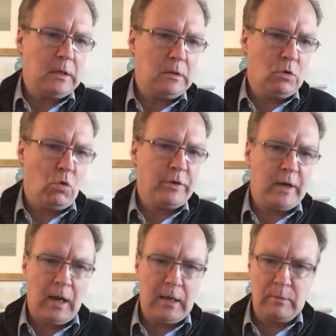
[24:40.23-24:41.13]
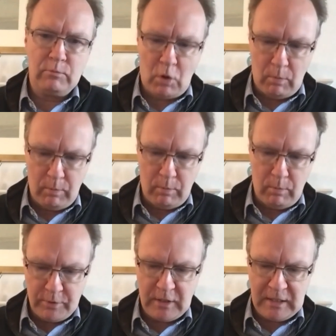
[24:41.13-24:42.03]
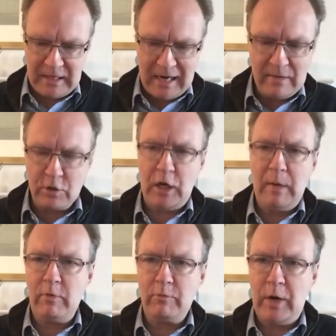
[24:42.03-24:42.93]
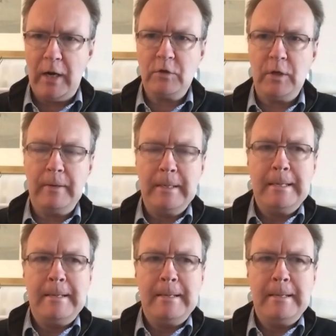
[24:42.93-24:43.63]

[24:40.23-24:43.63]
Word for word: the Northern Ireland problem to dictate the shape of Brexit.